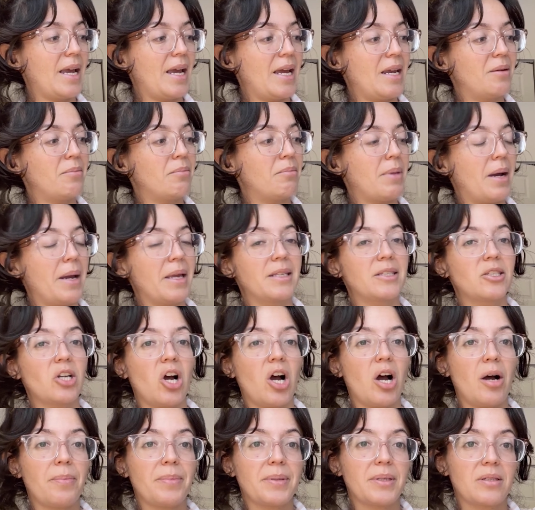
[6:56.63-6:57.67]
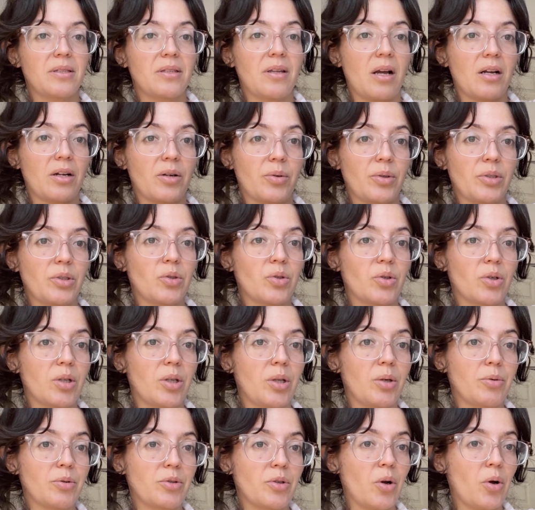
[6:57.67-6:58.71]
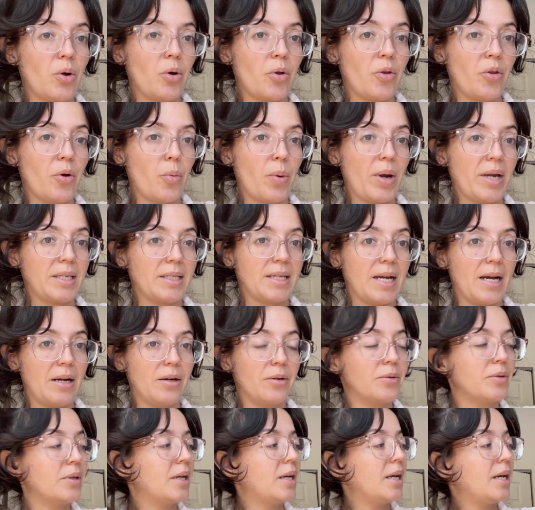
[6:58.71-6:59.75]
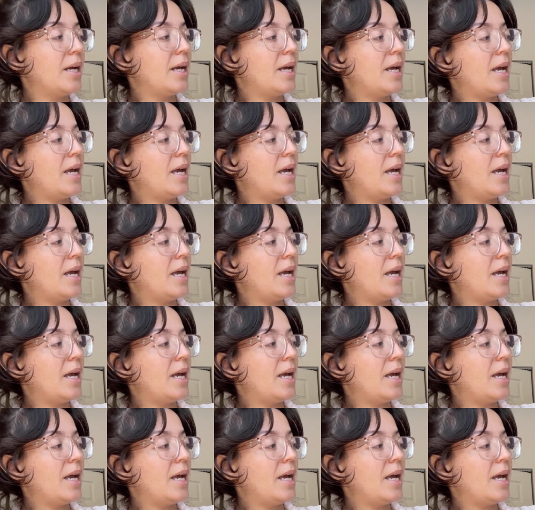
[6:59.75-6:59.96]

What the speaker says: and my top is not going to close all the way down.